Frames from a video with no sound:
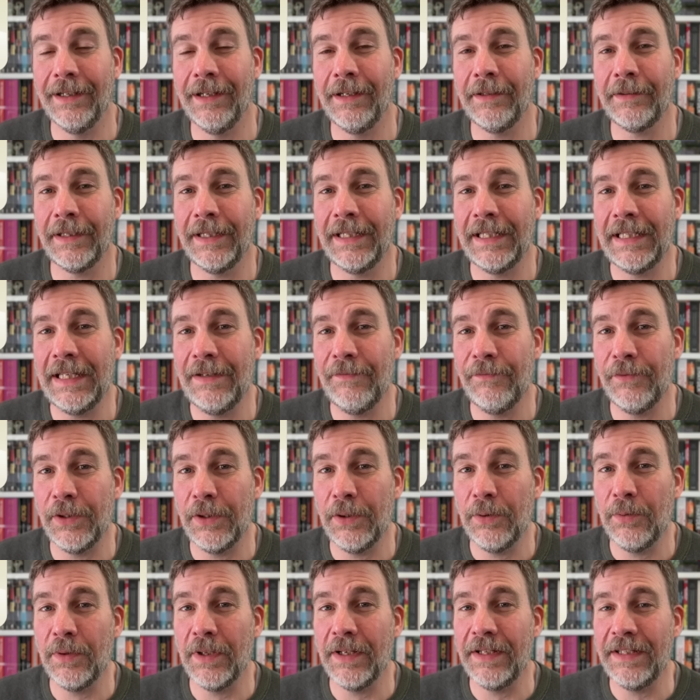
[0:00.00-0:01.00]
I'm going to give
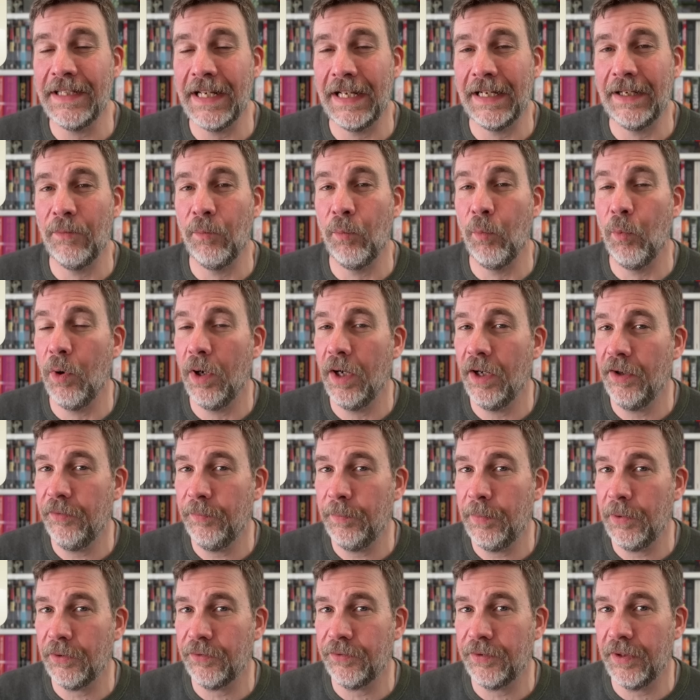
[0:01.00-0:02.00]
you the 10 worst
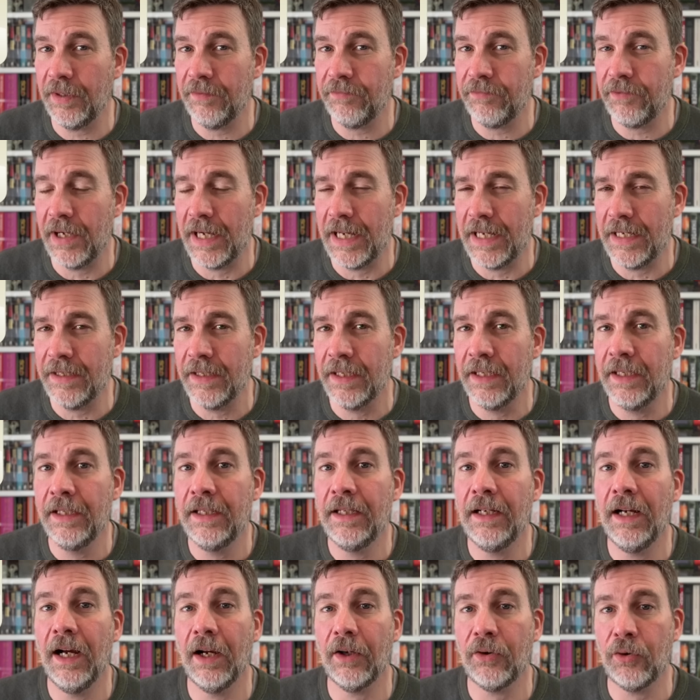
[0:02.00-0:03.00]
books I've read,
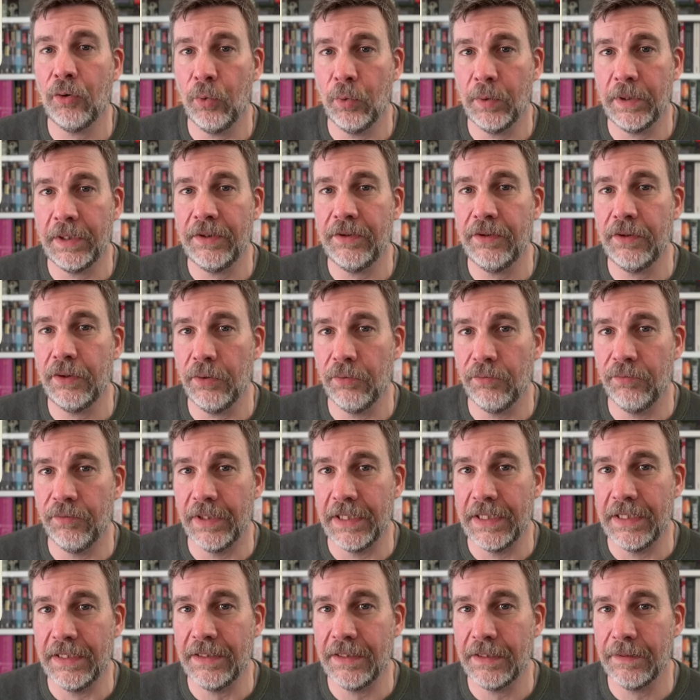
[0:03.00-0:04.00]
according to
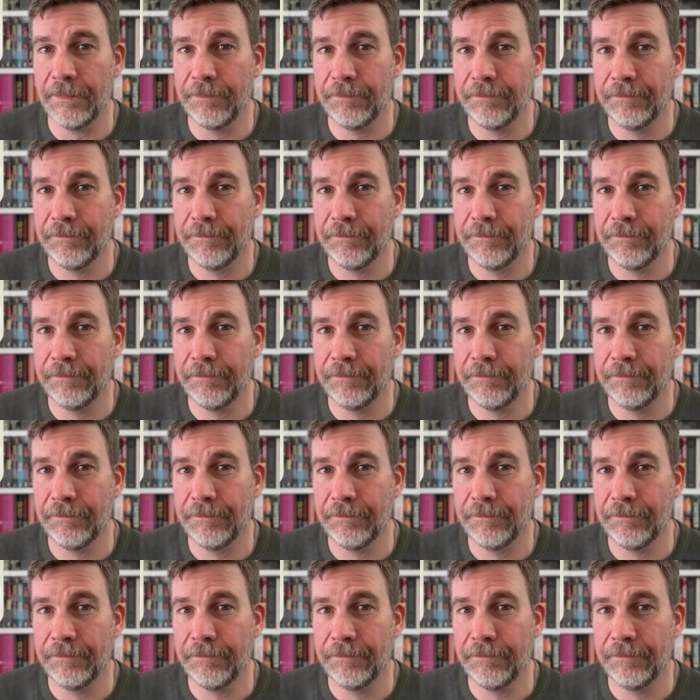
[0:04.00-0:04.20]
Goodreads.